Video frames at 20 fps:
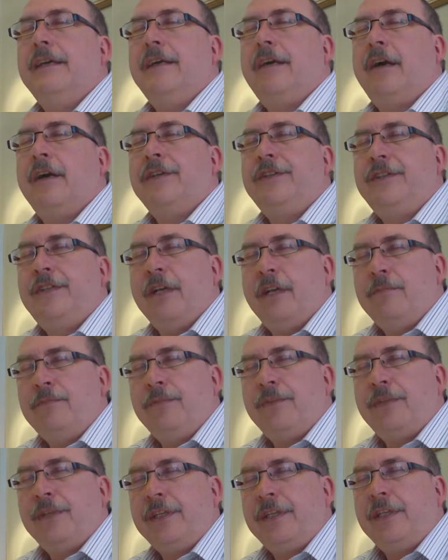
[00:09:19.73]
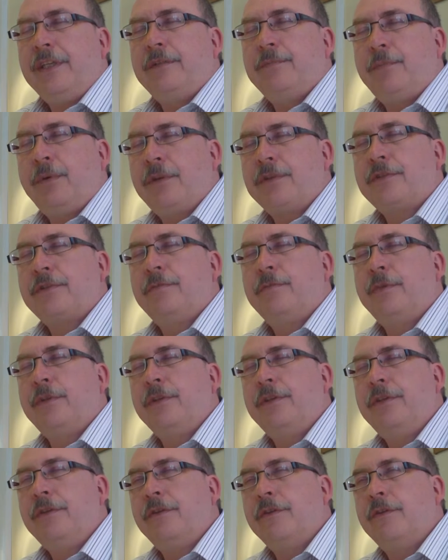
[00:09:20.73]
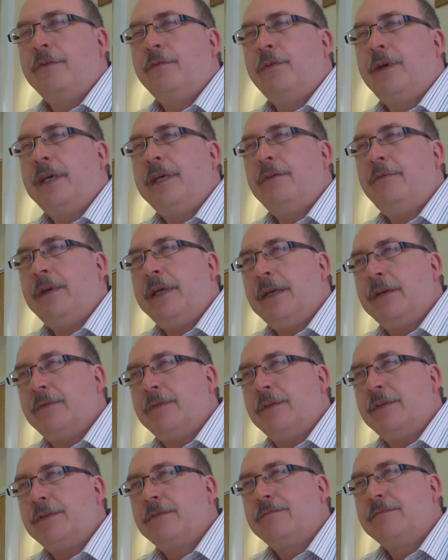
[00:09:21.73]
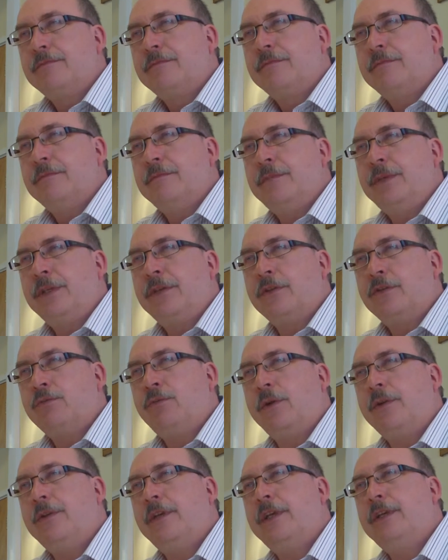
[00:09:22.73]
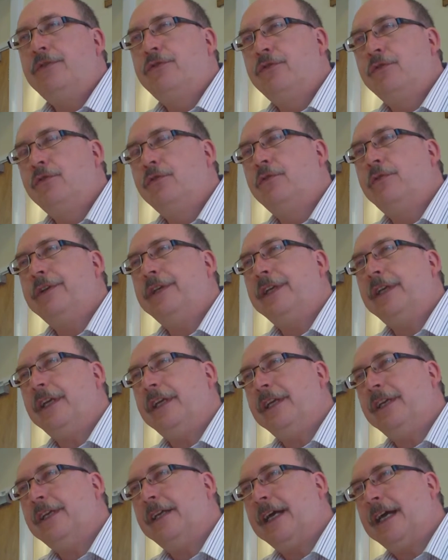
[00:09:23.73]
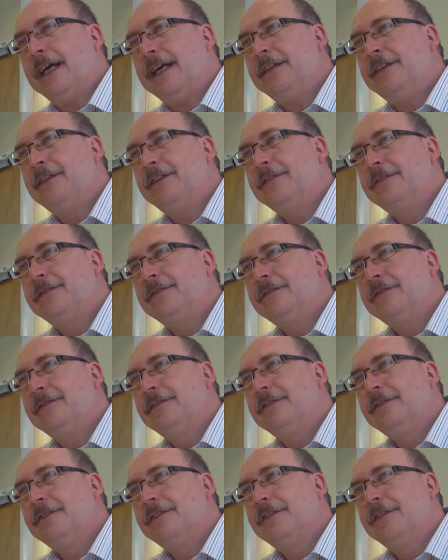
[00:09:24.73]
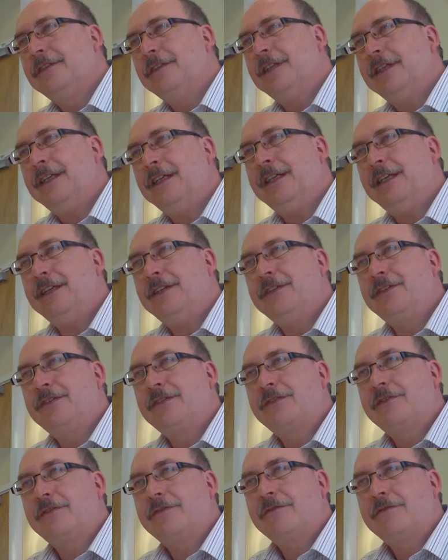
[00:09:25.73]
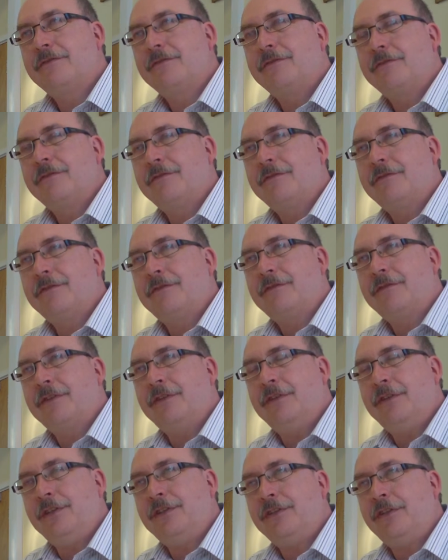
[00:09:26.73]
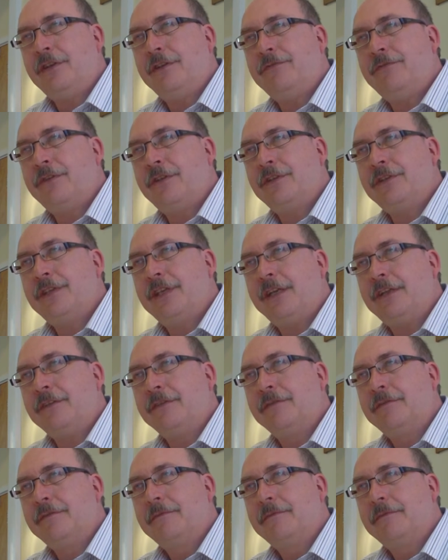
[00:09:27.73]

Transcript: I don't think it's possible the other way around, because what they're drawing in CAD is the design for the cell.